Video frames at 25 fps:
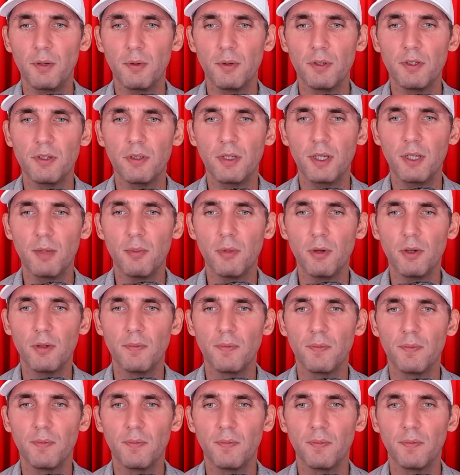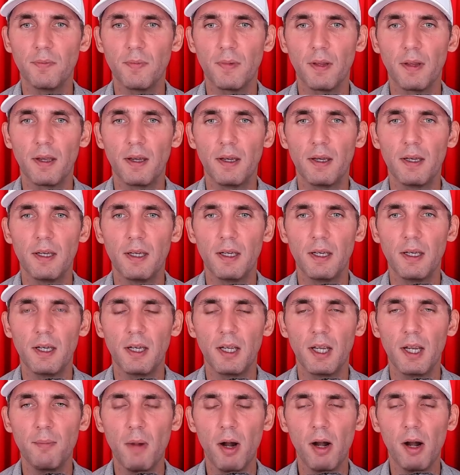original Hebrew.
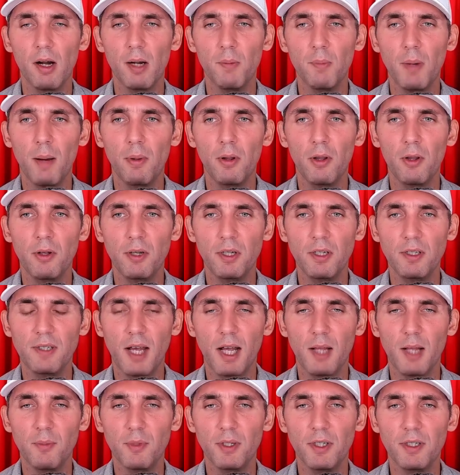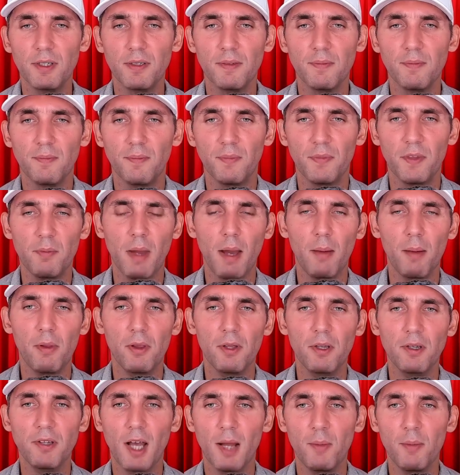Gemara, Babylonian Talmud. The
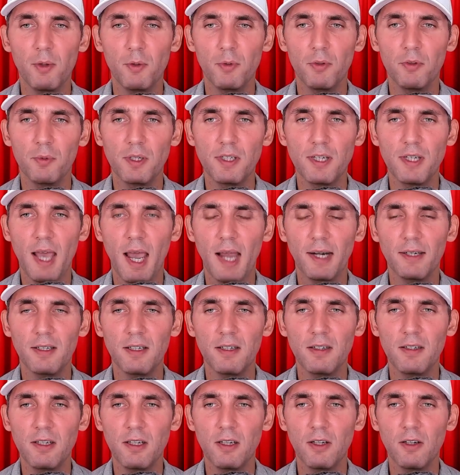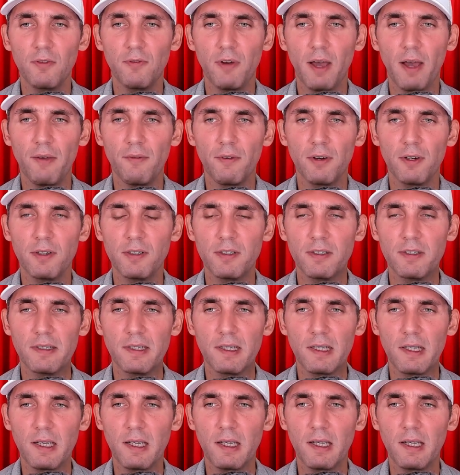Babylonian Talmud was redacted in the year 500
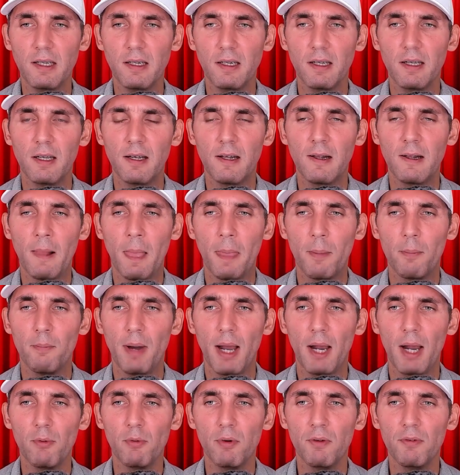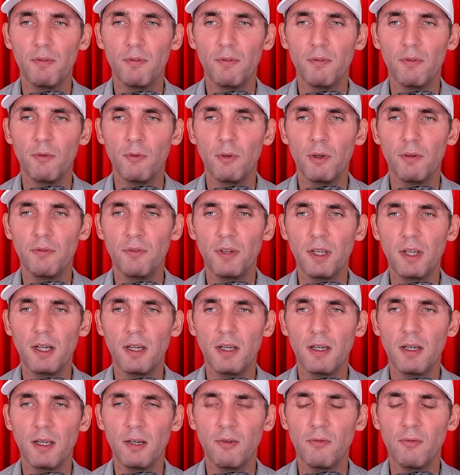CE by
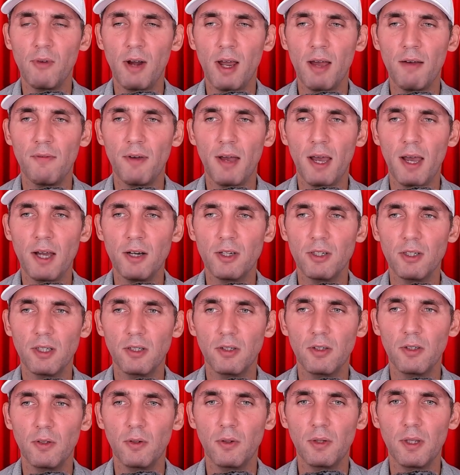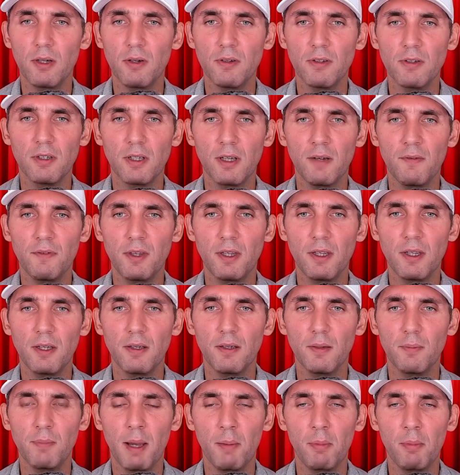Ravina and Rav Ashi, two leaders of
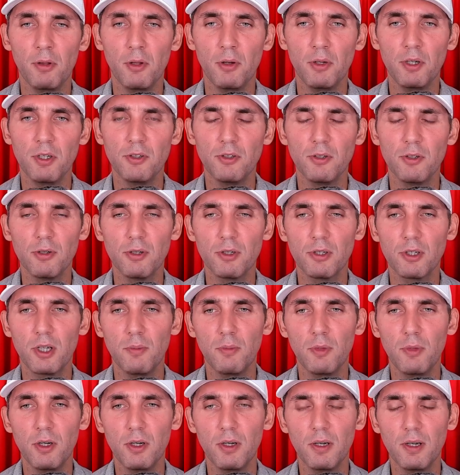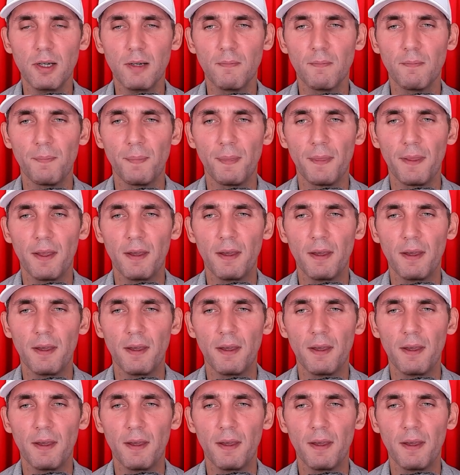the Babylonian Jewish community.